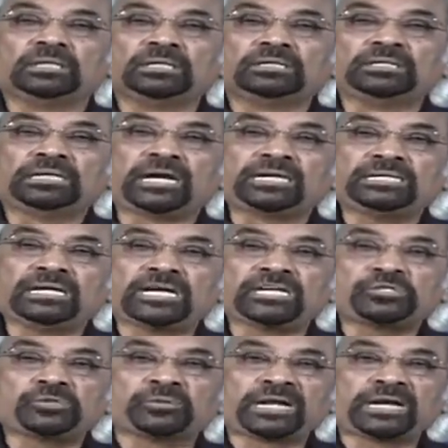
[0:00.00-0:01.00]
The idea
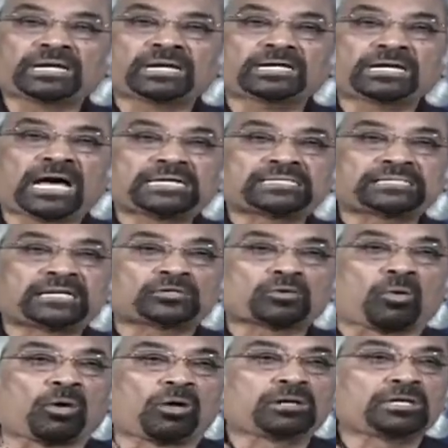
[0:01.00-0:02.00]
is to recognize that
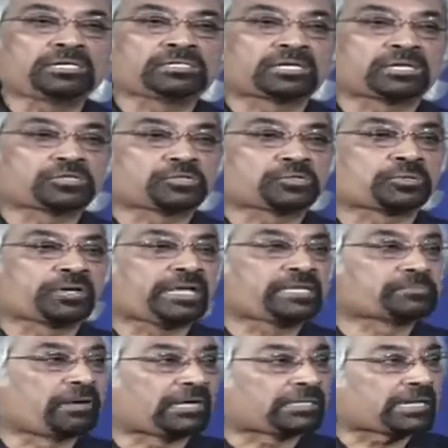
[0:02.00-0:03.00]
all research today
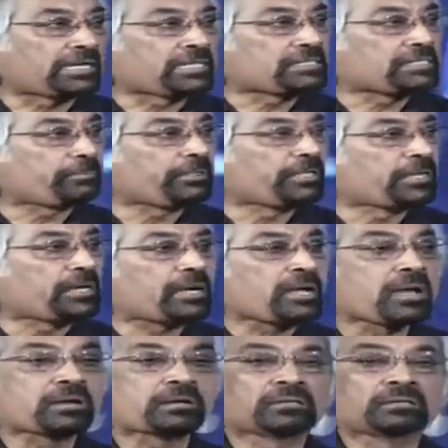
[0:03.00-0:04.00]
is
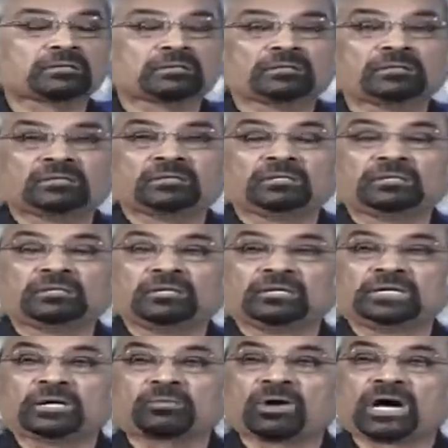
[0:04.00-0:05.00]
multidisciplinary,
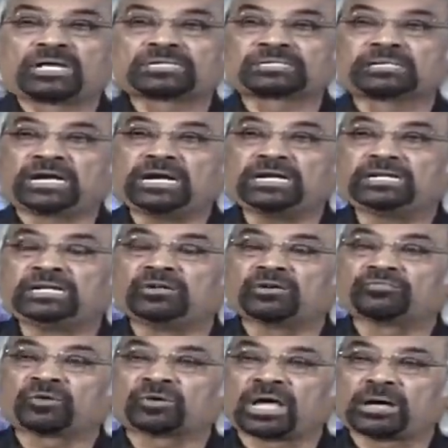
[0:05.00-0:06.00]
requires a great deal
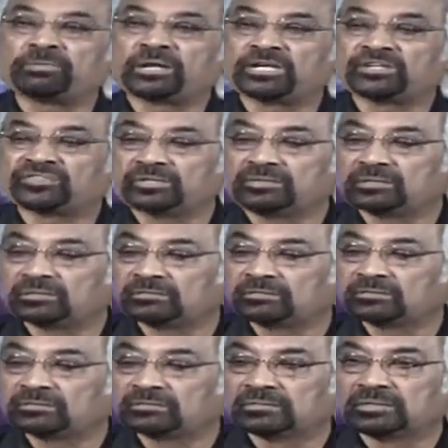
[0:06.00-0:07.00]
of collaboration,
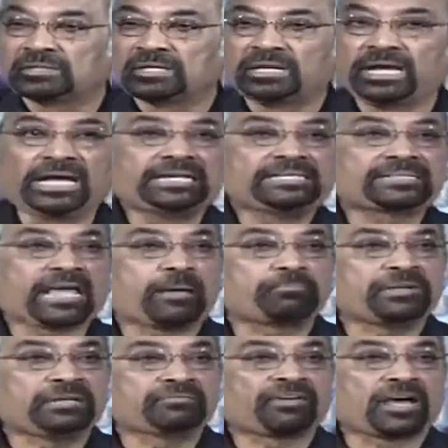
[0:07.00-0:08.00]
and is
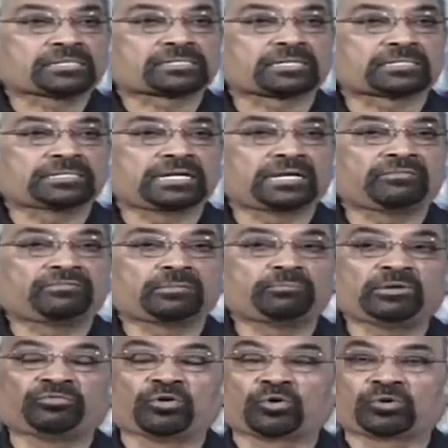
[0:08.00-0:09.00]
happening faster than ever
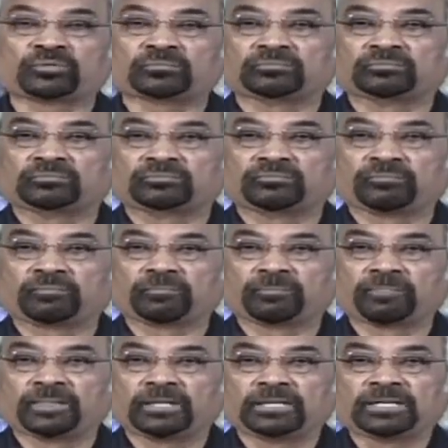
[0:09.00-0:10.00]
before.
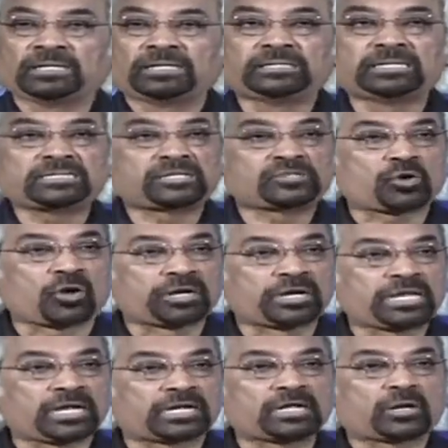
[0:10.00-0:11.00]
This is
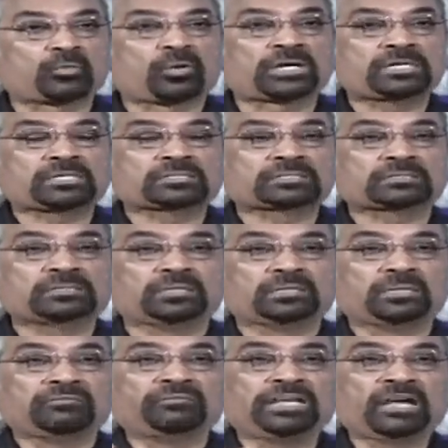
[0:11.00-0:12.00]
already under work.
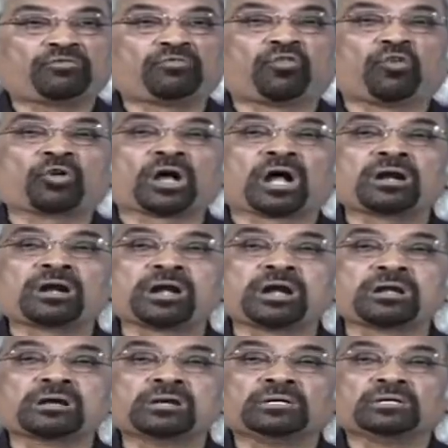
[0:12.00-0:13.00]
We have 400
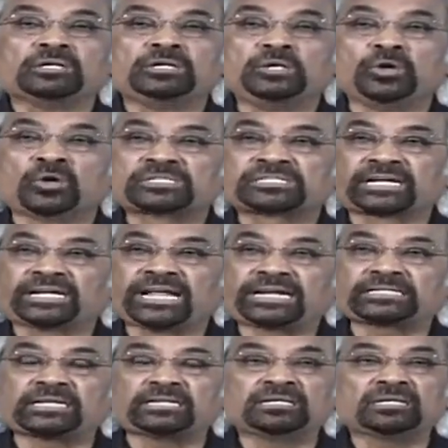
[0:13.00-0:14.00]
nodes
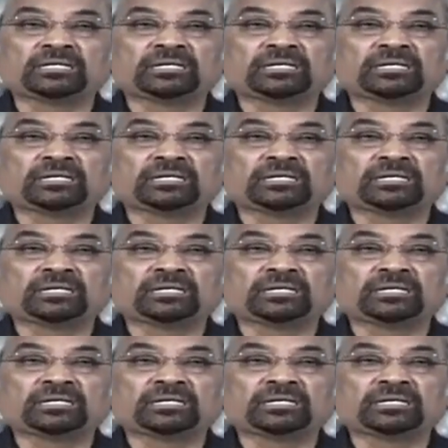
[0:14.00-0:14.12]
connected.